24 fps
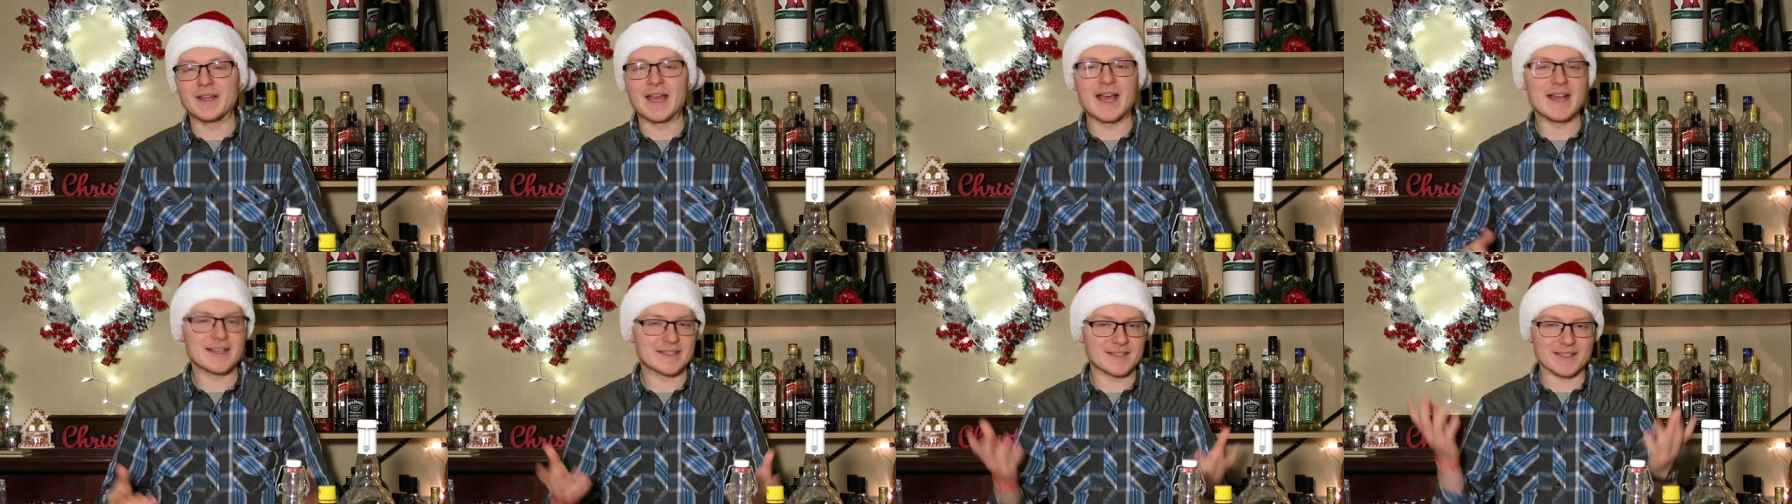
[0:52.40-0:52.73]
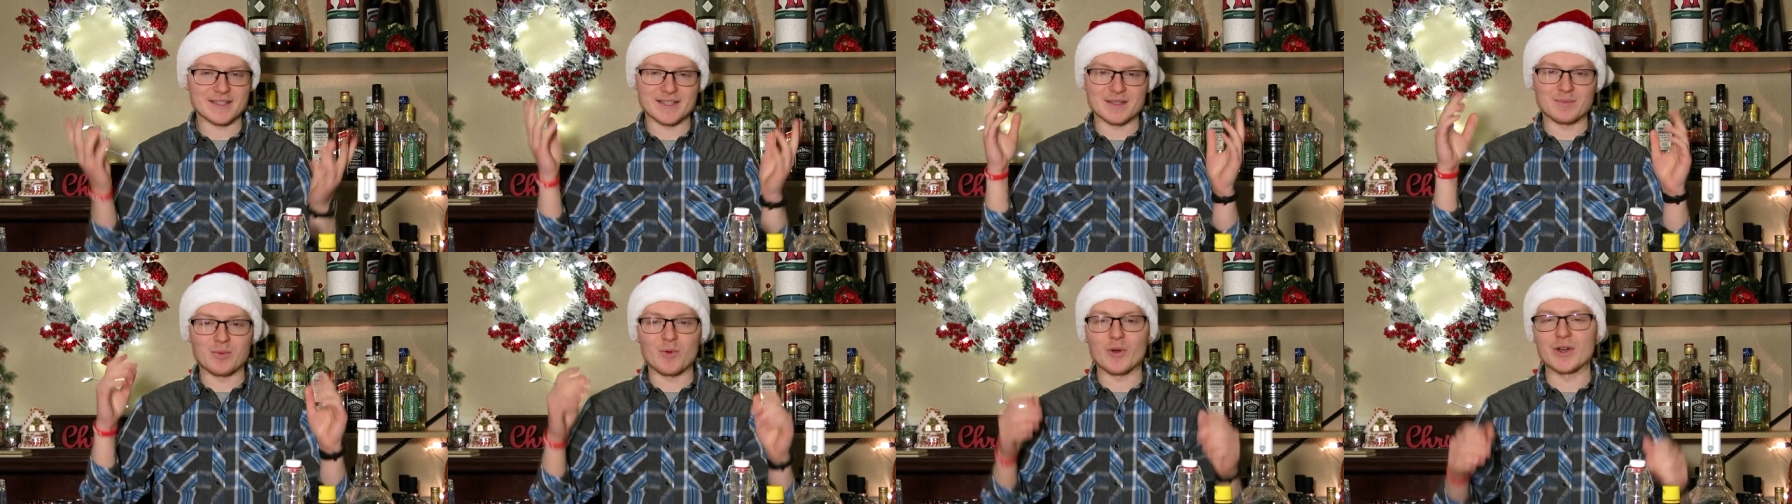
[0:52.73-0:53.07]
As
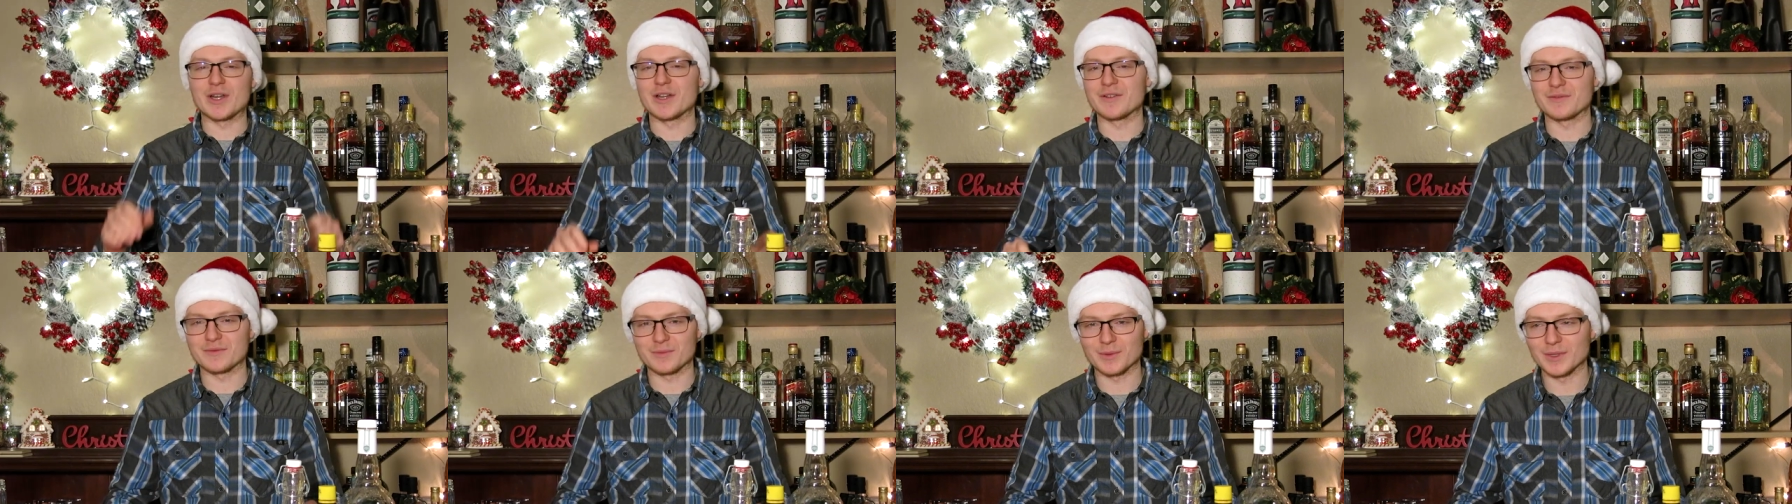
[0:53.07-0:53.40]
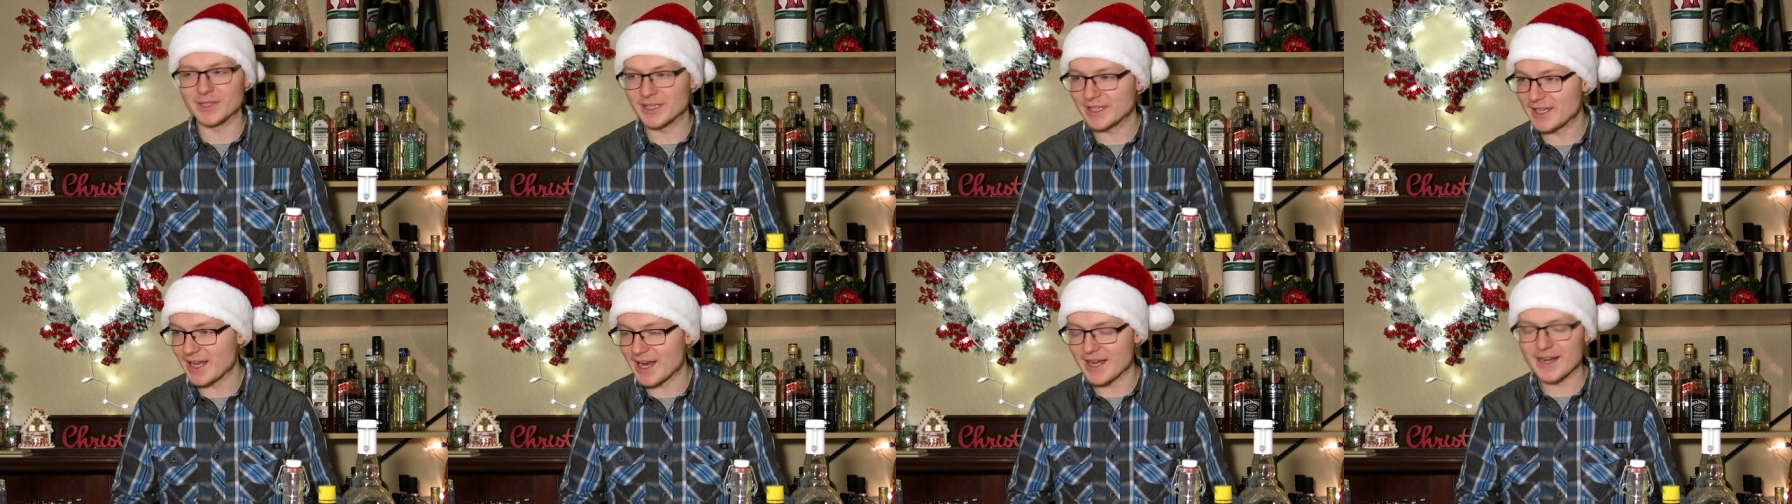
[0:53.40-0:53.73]
is the point of
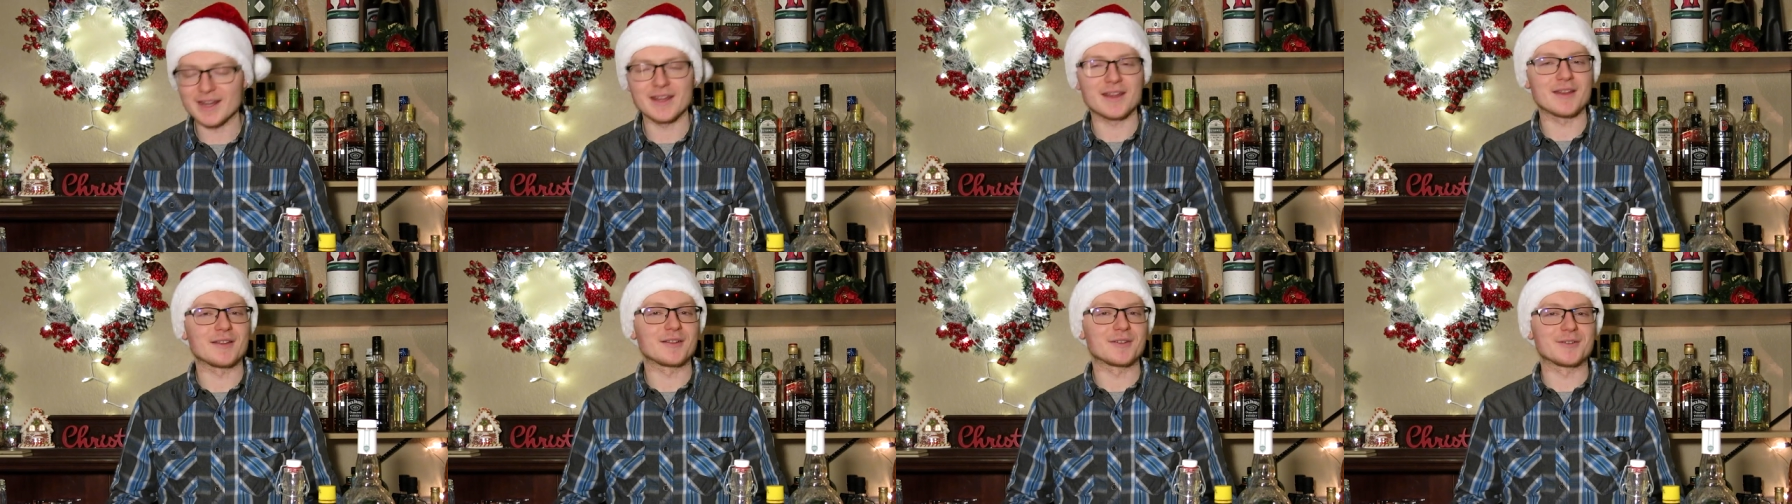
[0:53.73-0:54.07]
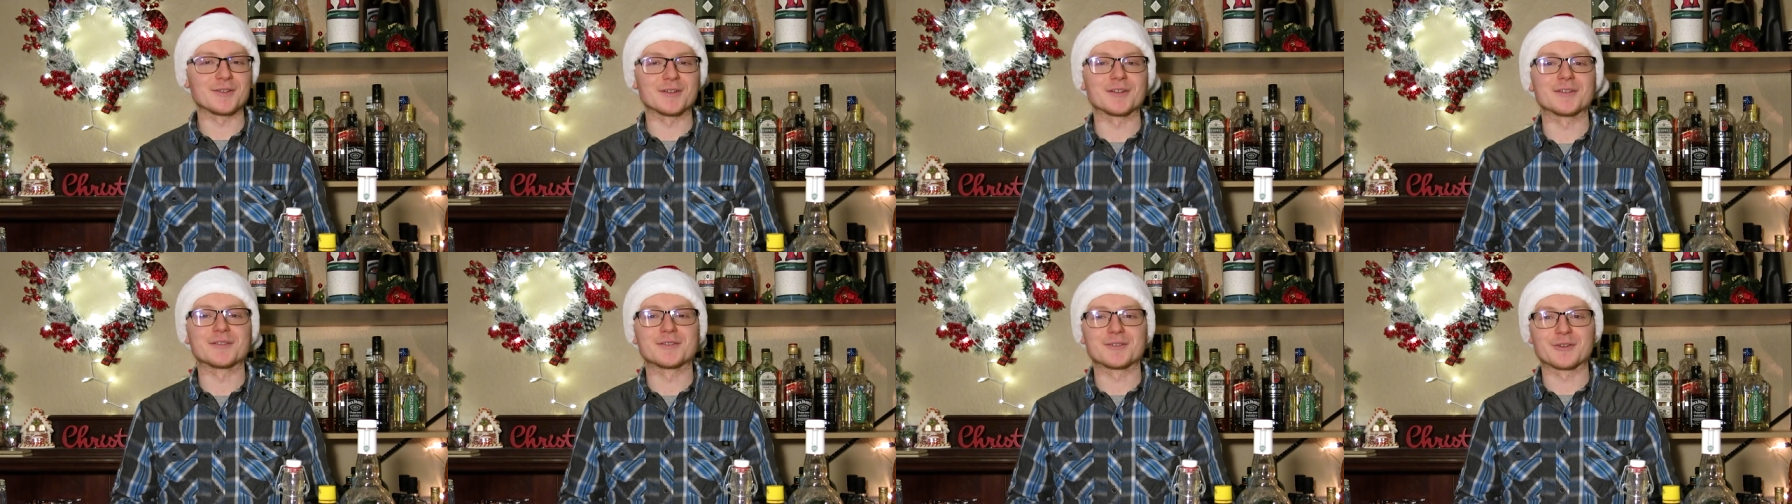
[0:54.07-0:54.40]
really any
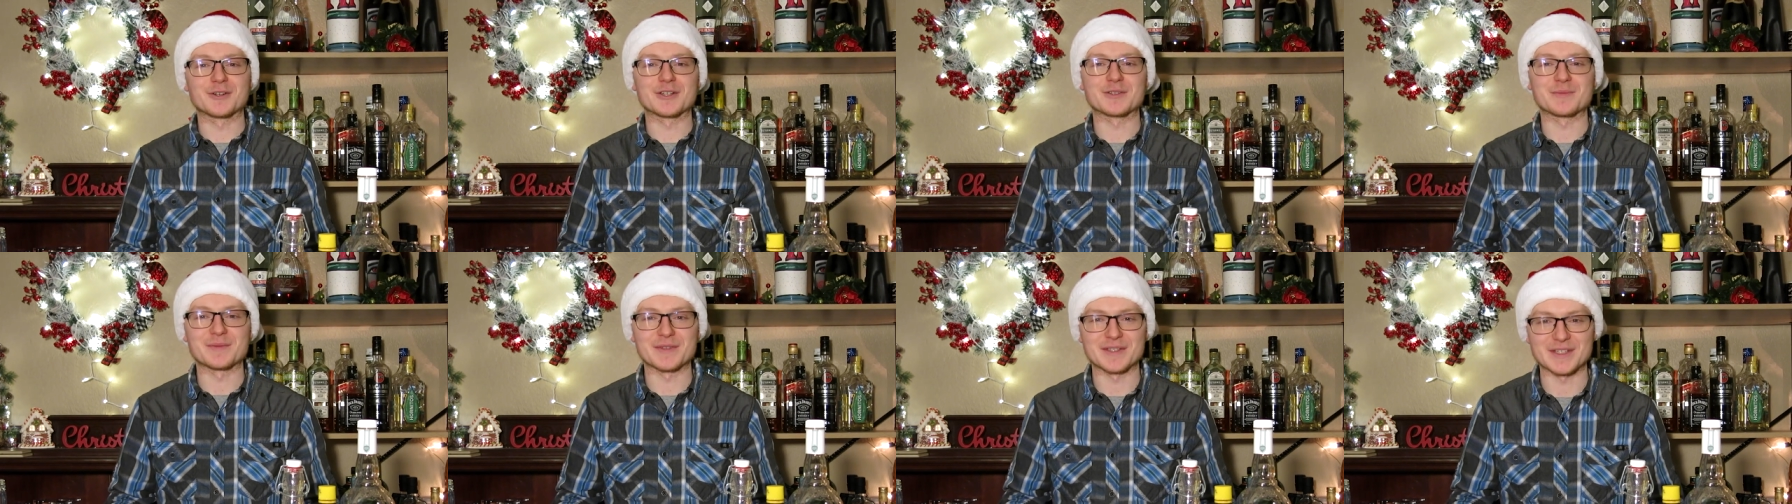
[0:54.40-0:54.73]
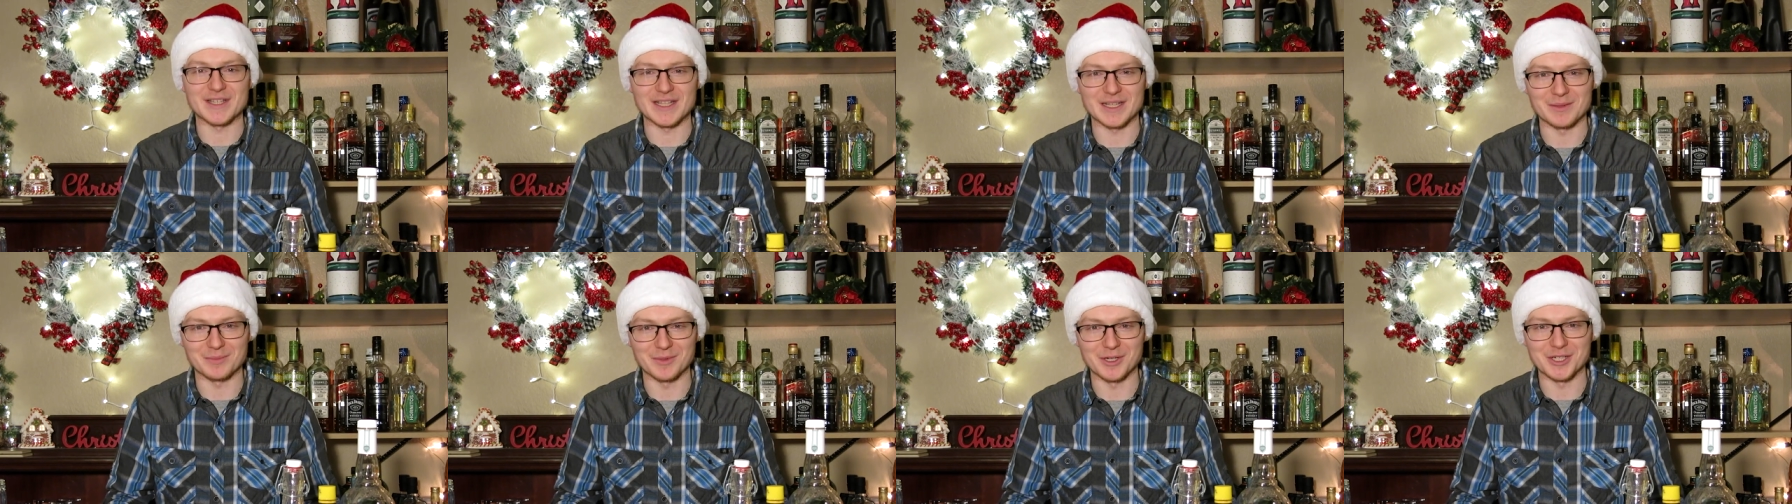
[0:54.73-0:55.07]
good Christmas
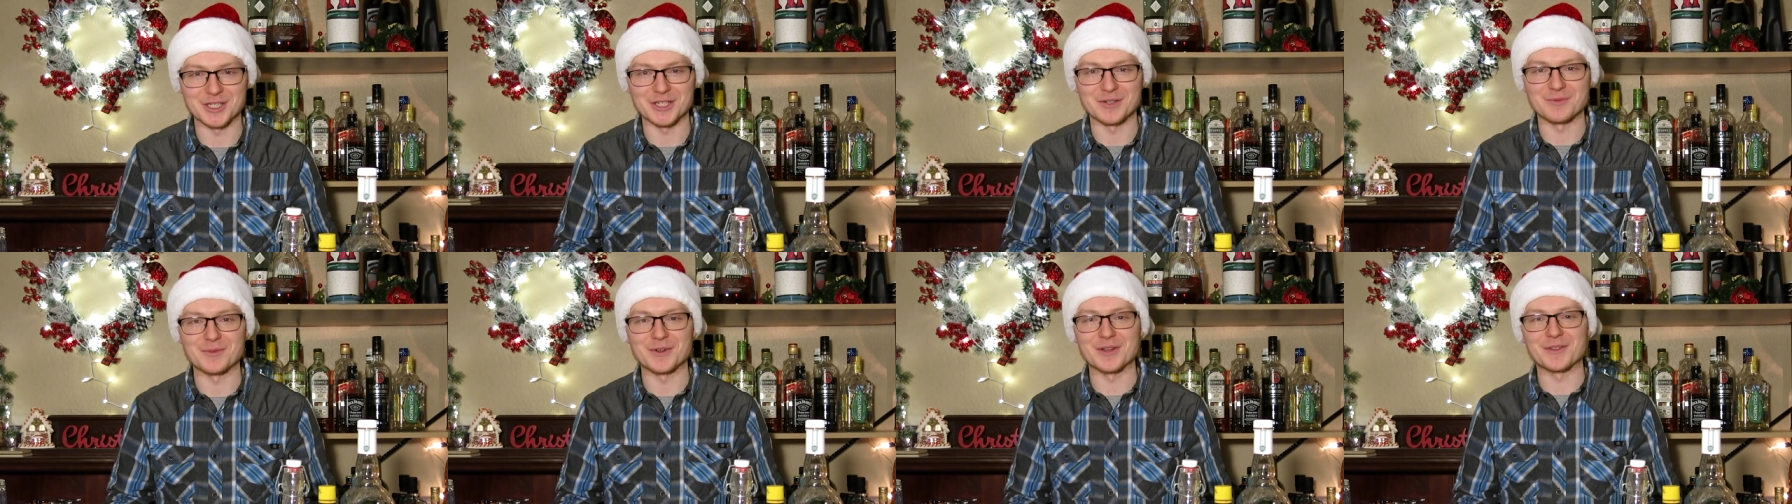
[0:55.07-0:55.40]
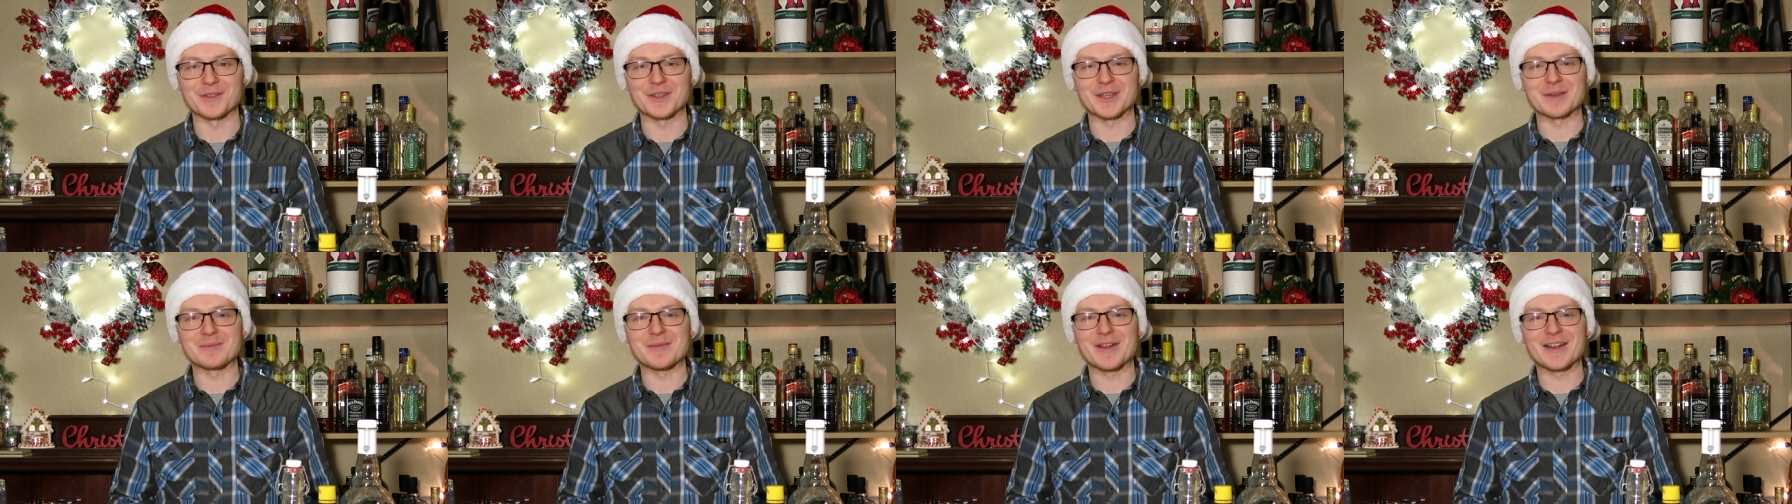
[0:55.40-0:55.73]
celebration when you
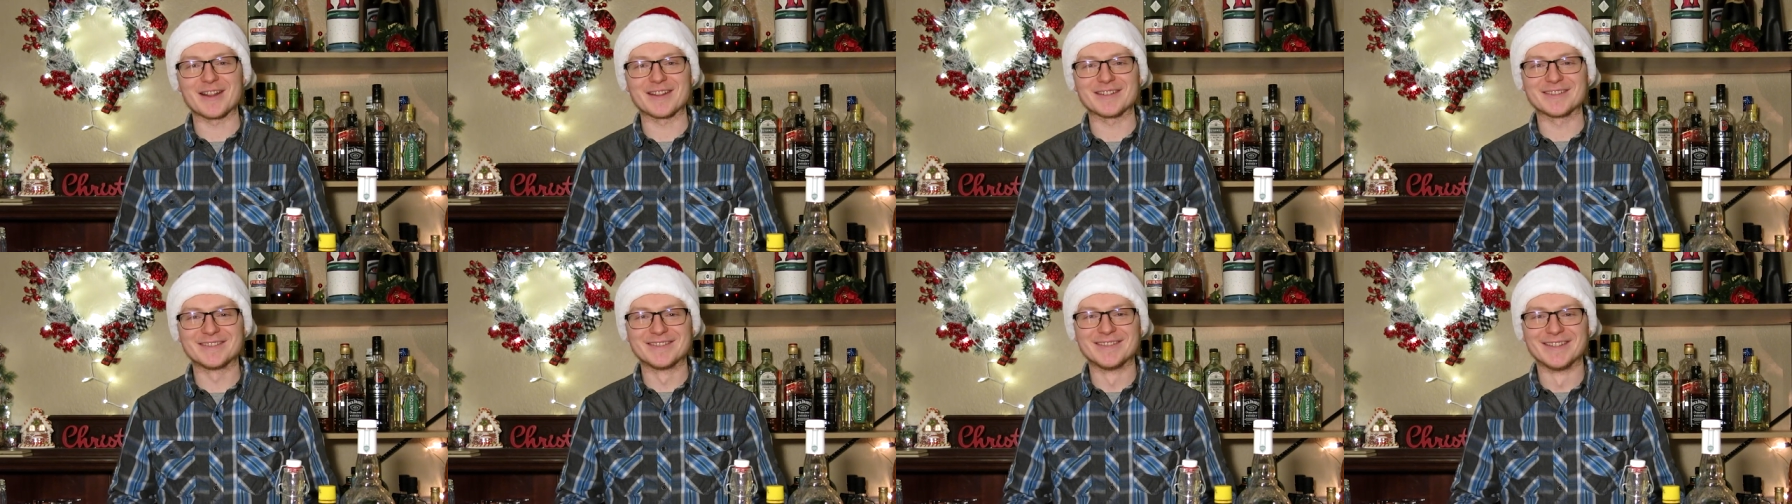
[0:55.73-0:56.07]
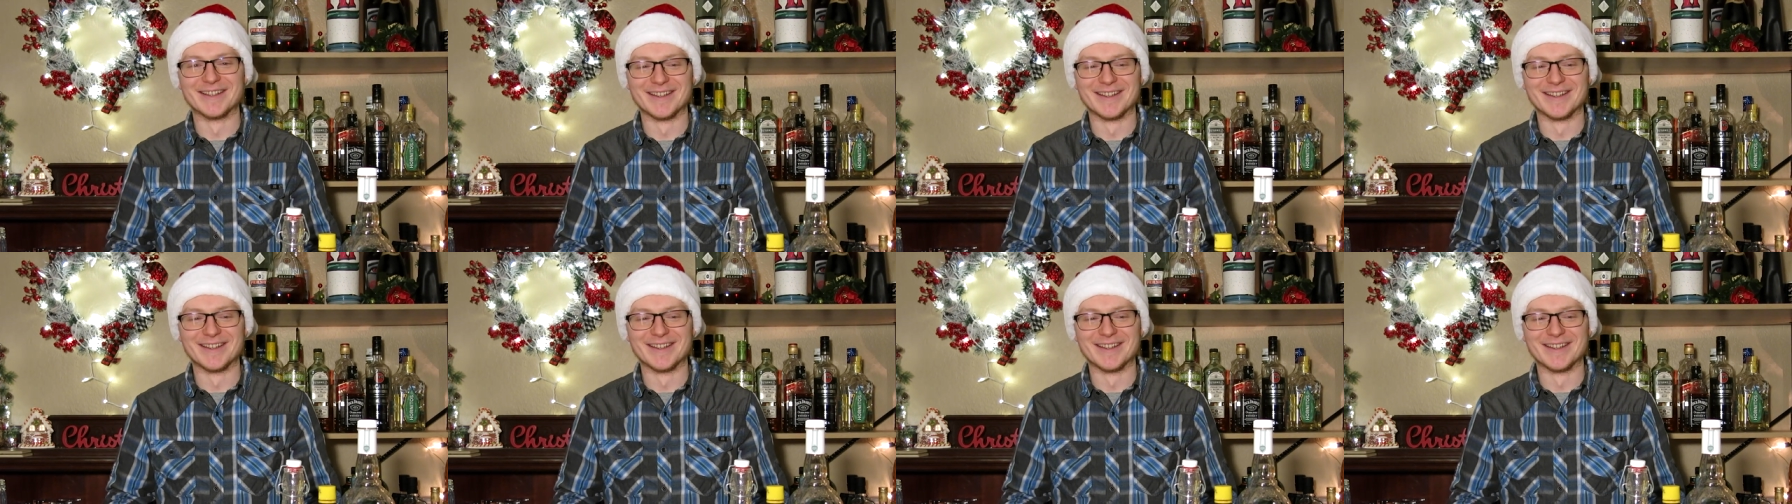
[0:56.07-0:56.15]
think about it.